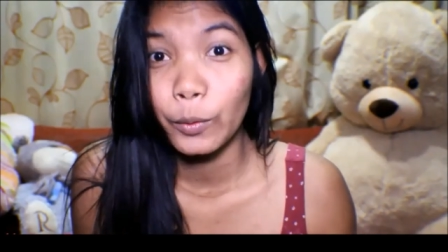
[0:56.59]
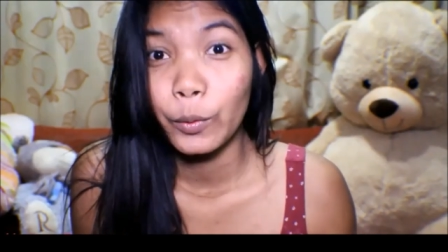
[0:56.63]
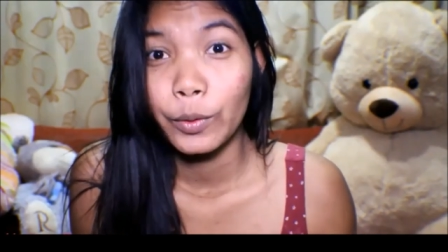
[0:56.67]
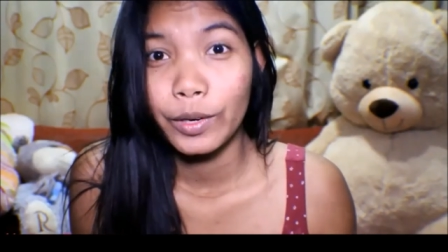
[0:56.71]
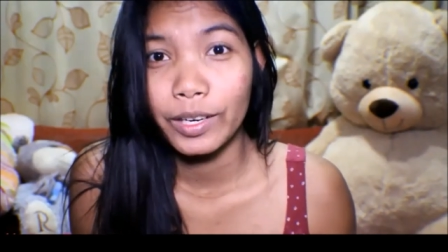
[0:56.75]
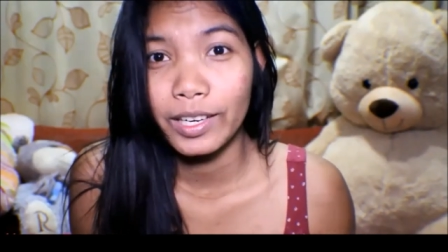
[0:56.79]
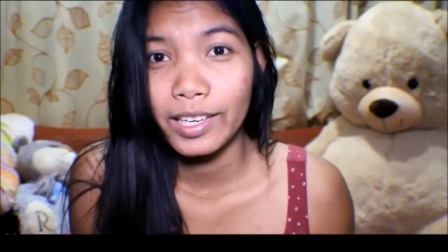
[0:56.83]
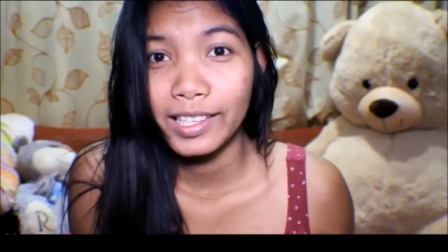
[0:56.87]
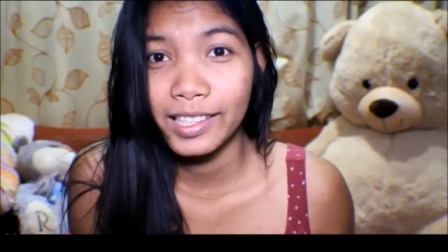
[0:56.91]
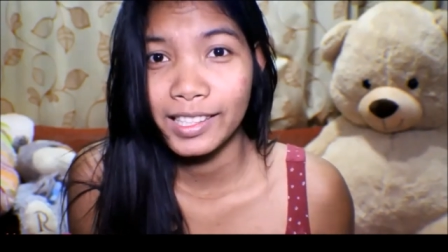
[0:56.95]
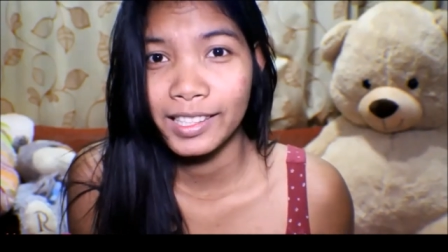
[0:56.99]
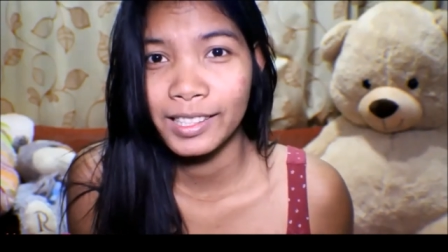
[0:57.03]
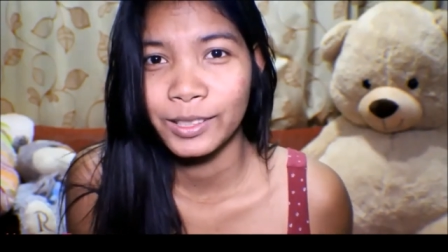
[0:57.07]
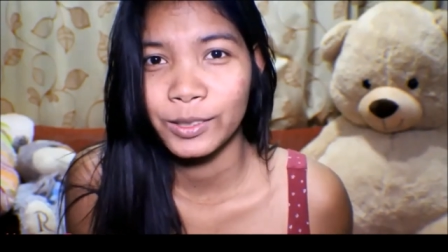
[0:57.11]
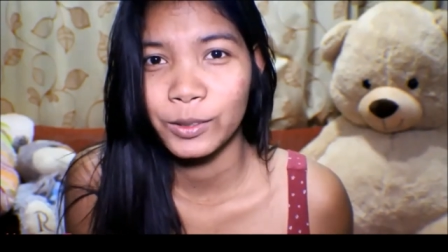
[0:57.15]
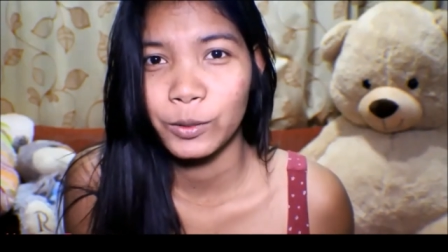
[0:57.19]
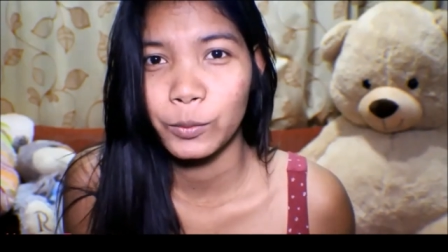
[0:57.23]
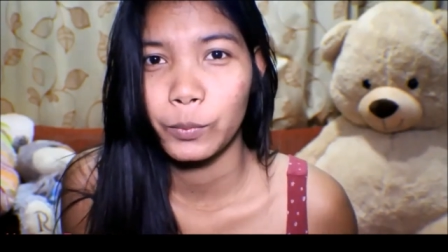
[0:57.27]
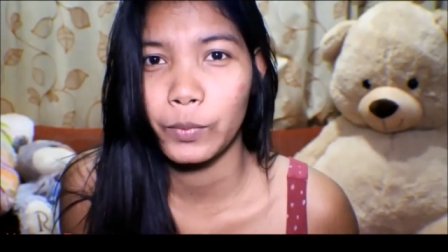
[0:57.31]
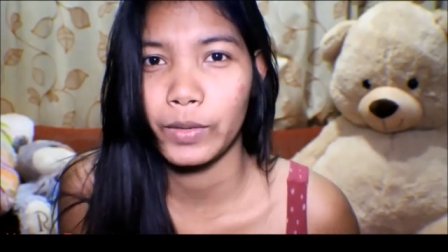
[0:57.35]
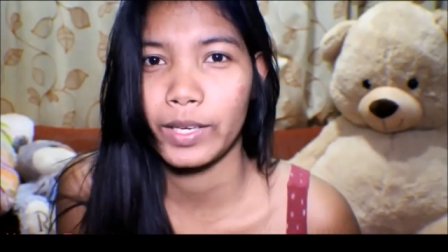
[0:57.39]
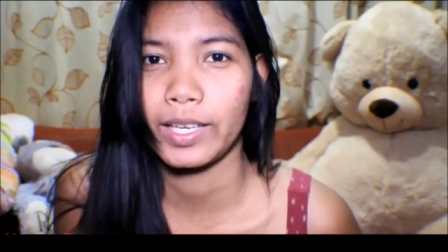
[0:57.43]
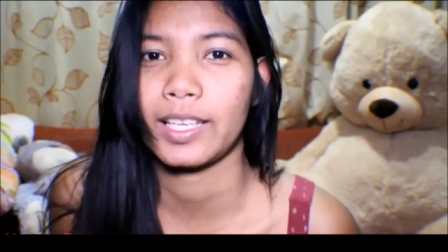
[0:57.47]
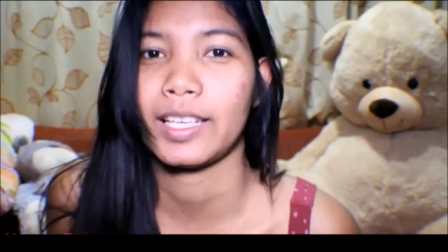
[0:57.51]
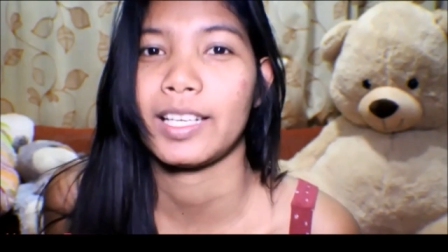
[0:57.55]
really
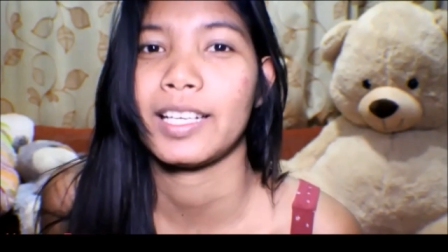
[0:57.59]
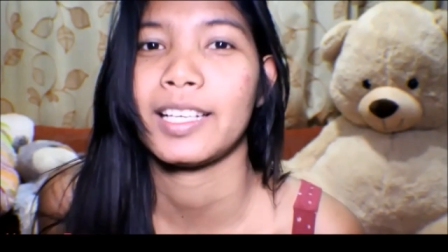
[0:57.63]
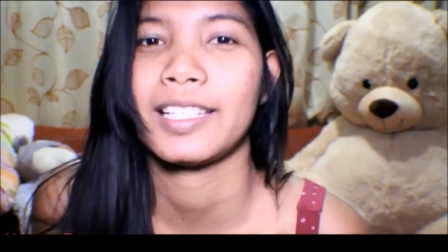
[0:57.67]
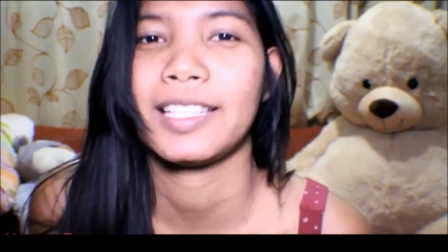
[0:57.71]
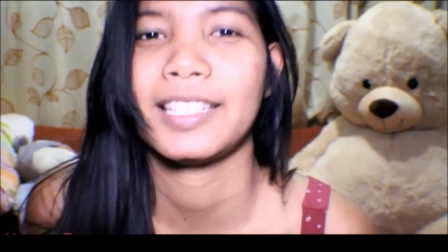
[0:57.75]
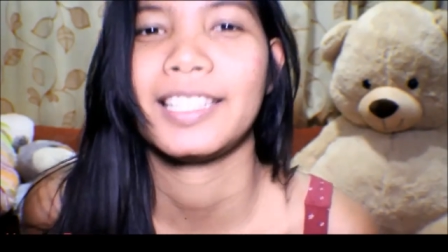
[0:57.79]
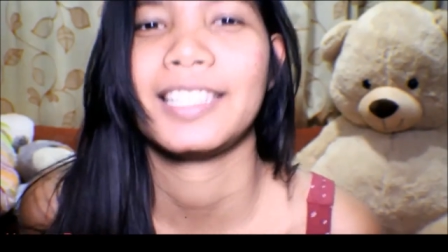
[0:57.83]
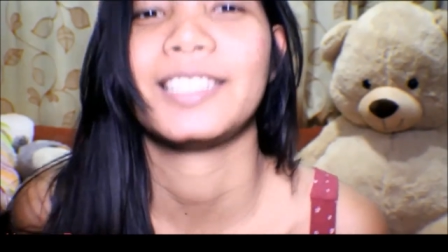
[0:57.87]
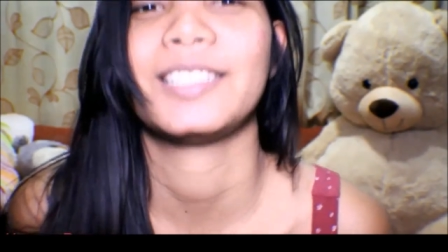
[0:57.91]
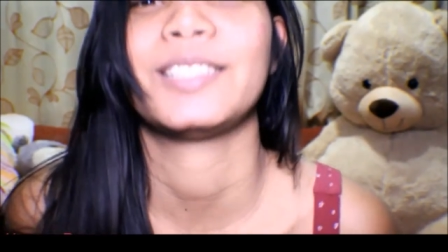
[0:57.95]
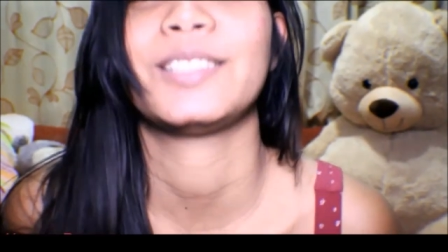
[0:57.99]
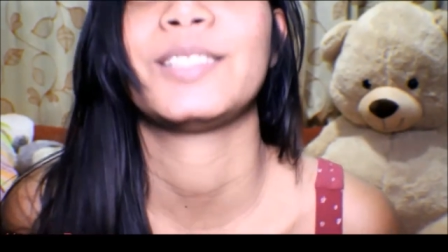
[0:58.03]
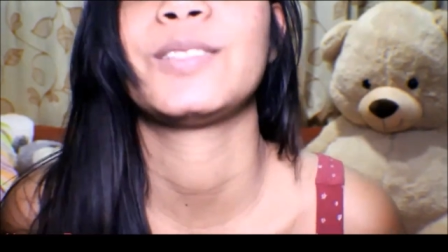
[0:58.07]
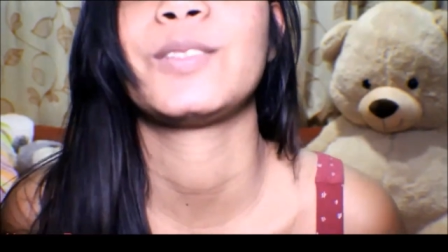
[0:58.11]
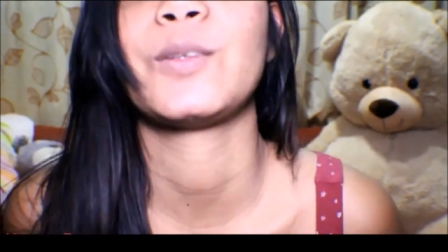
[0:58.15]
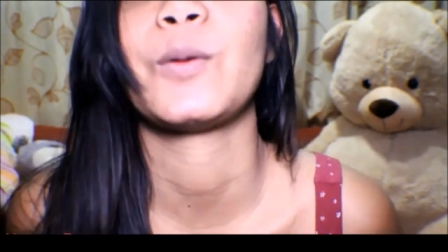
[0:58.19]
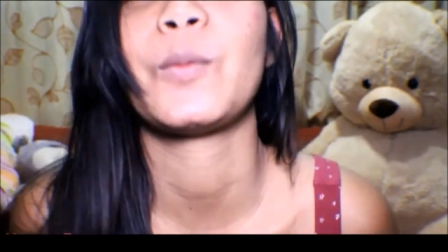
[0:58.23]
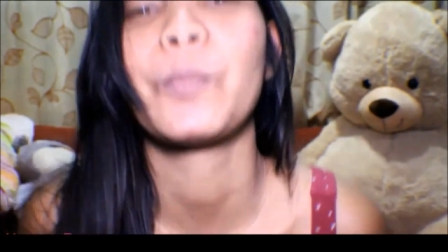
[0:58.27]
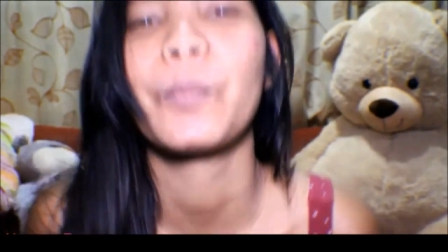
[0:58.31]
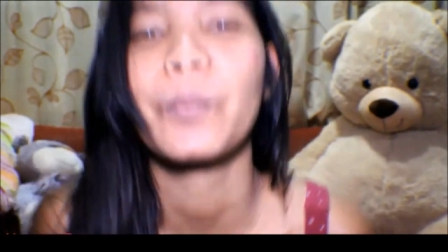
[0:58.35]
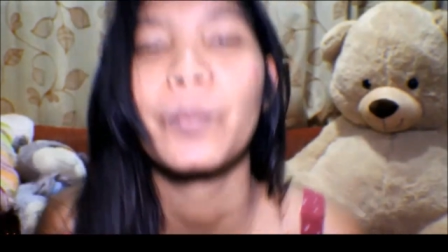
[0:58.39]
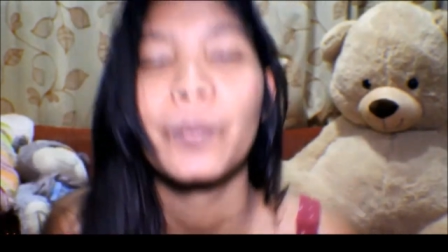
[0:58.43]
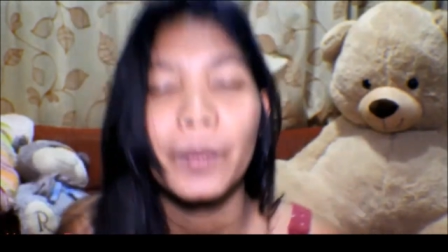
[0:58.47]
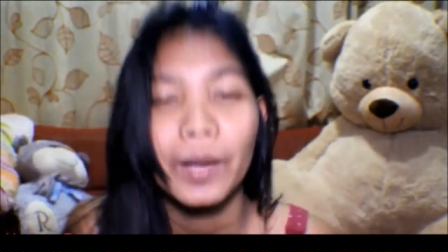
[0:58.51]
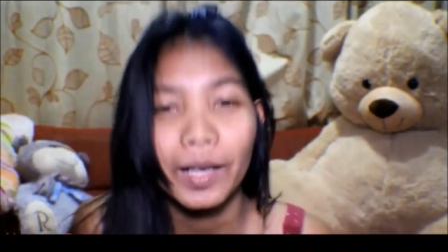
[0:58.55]
super
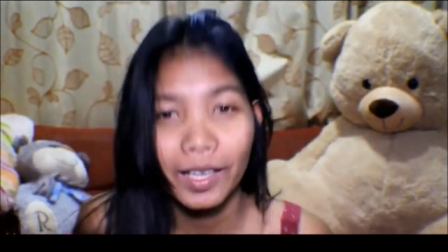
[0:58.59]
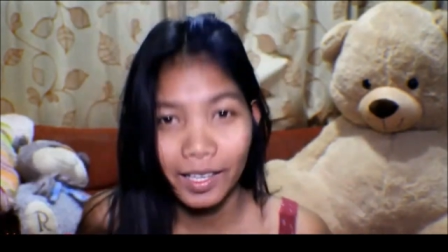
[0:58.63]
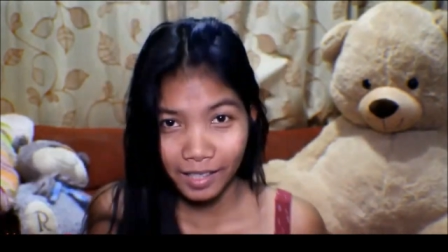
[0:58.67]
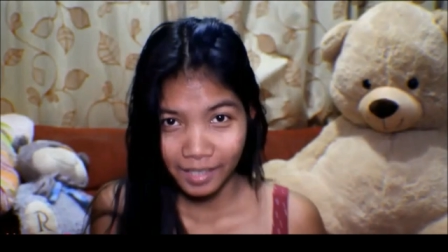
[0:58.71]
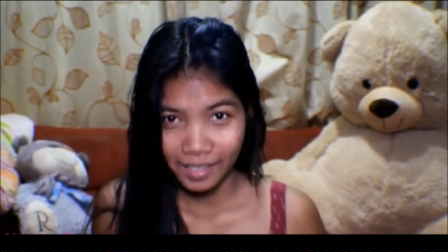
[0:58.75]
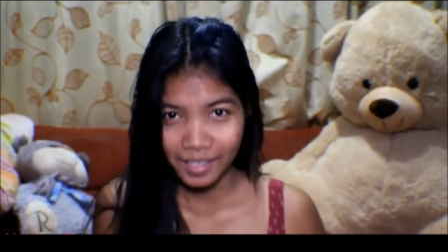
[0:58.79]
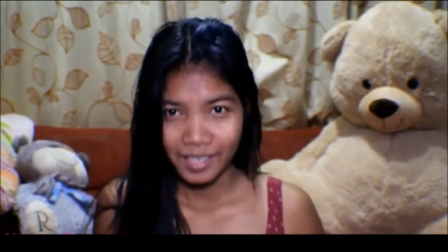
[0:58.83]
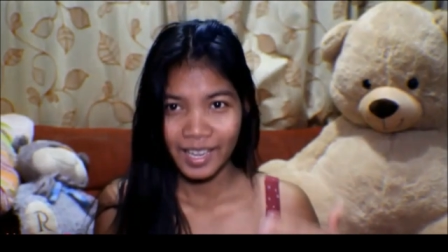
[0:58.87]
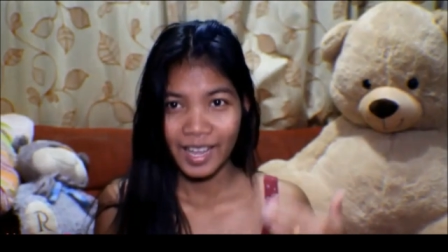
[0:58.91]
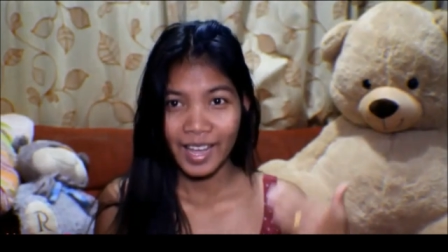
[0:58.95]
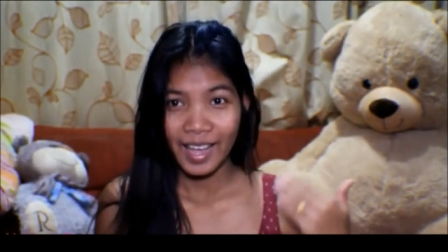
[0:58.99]
super